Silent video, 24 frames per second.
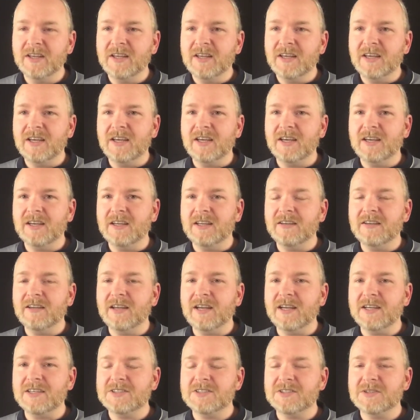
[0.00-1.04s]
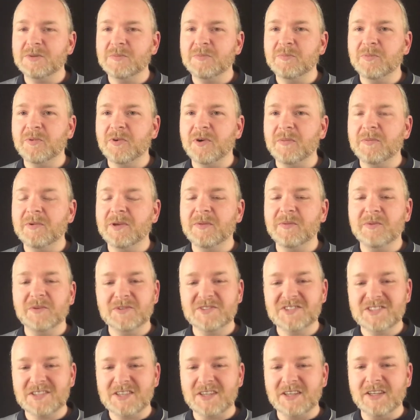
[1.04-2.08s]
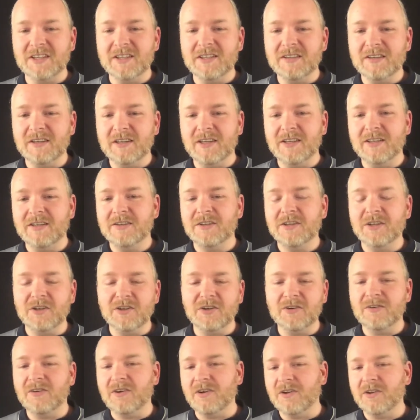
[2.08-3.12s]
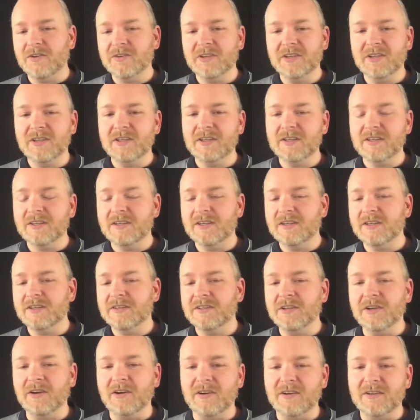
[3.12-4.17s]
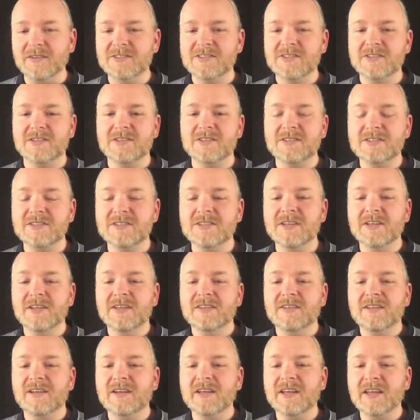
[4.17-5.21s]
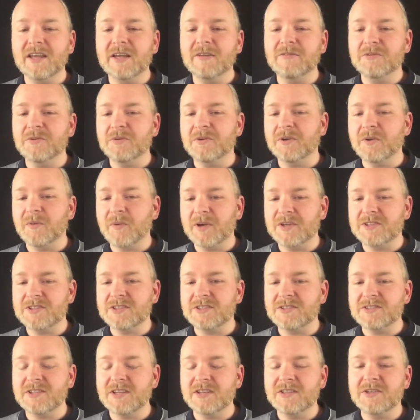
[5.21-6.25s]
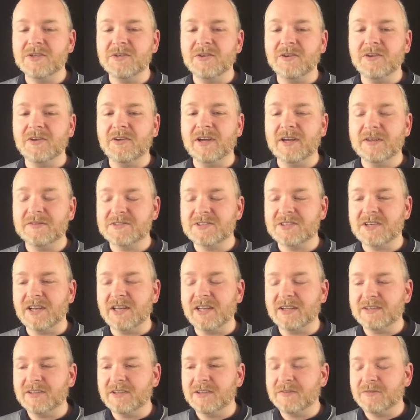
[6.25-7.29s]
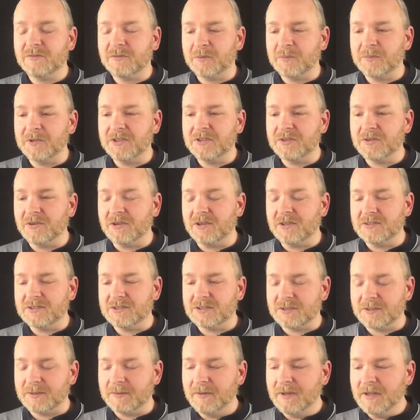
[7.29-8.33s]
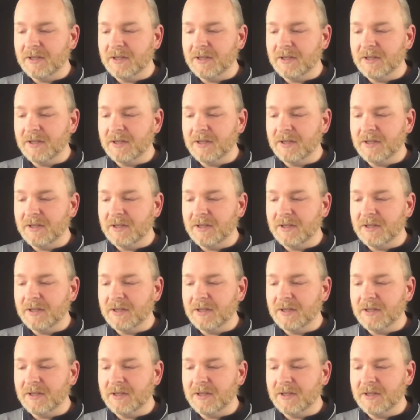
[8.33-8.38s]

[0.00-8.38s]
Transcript: And as you probably will see in all the answers that I gave to the questions that you all have selected for me to answer,